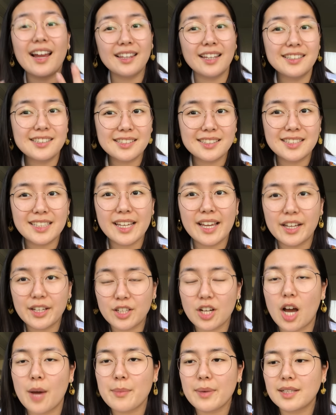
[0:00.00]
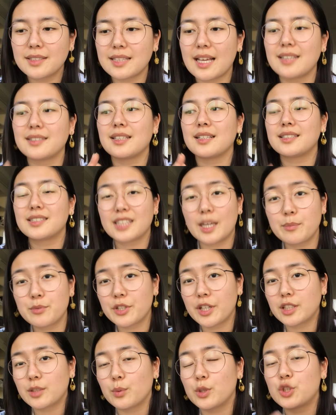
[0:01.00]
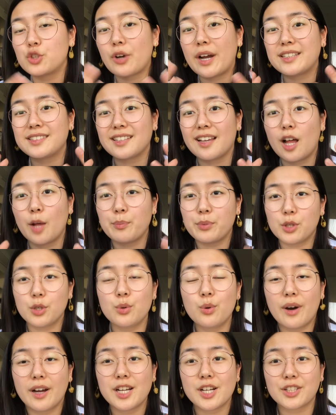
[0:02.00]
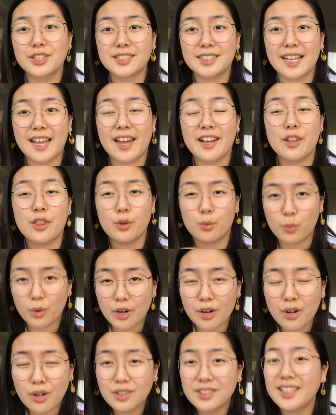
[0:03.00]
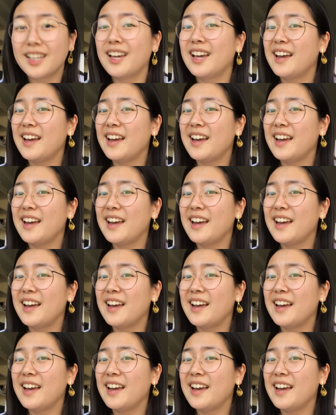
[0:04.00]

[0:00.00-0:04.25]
like to see economics as a subject which tries to help you understand the world,